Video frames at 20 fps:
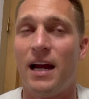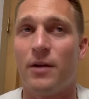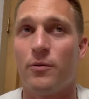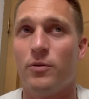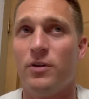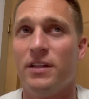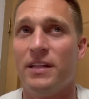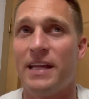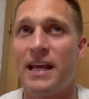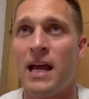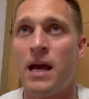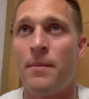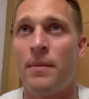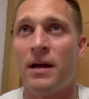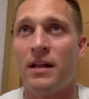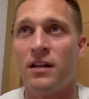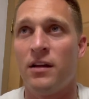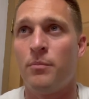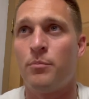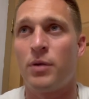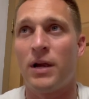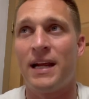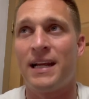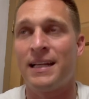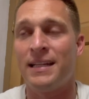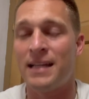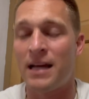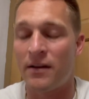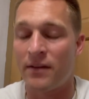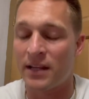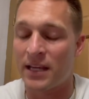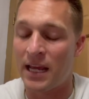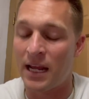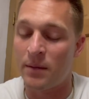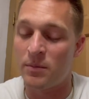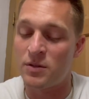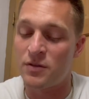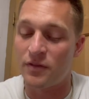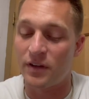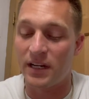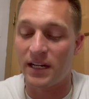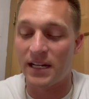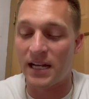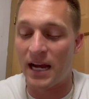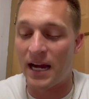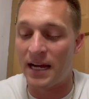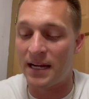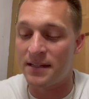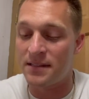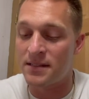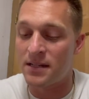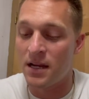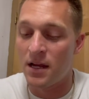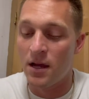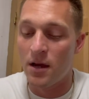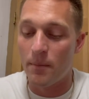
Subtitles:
really am. I love breaking down the games for you guys.